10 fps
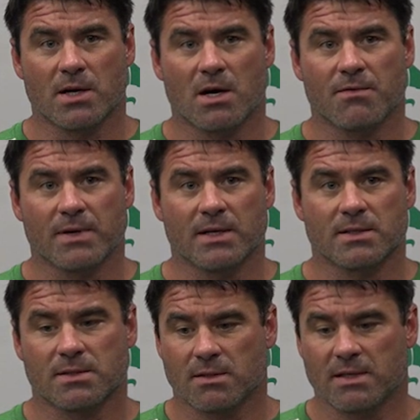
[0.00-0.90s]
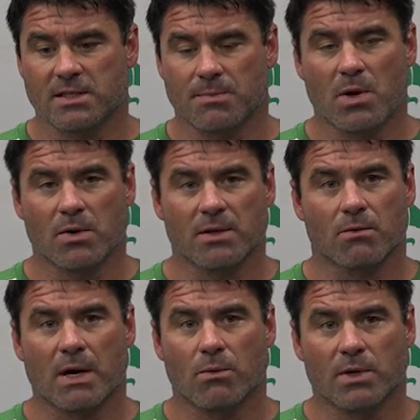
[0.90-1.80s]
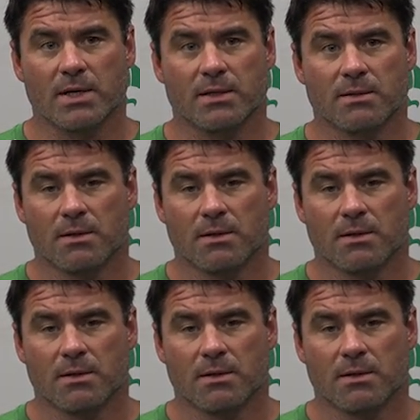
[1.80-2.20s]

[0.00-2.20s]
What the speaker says: off against this opponent the right way.